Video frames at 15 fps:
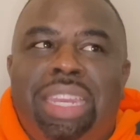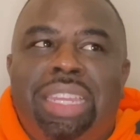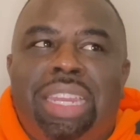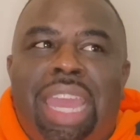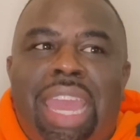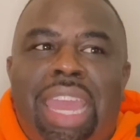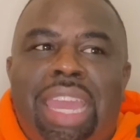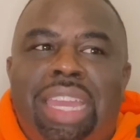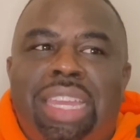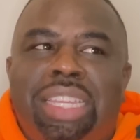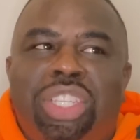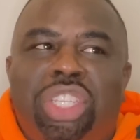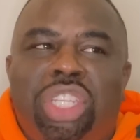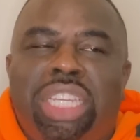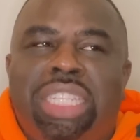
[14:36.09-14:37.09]

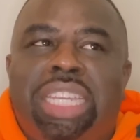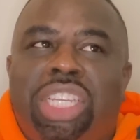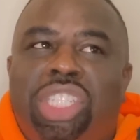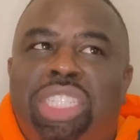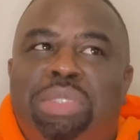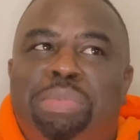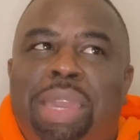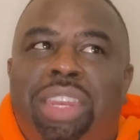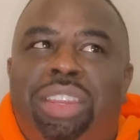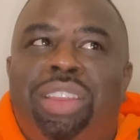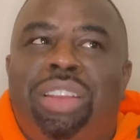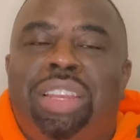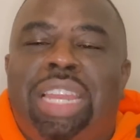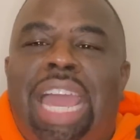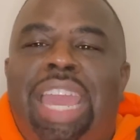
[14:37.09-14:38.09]
it
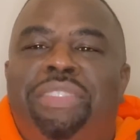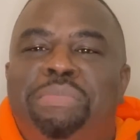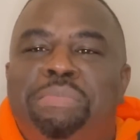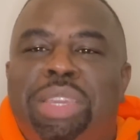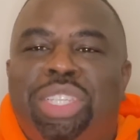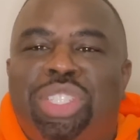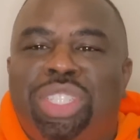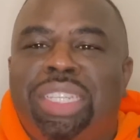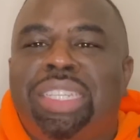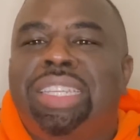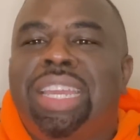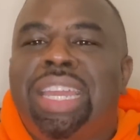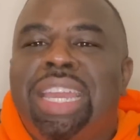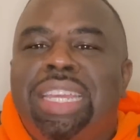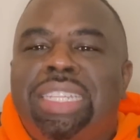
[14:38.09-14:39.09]
her life mission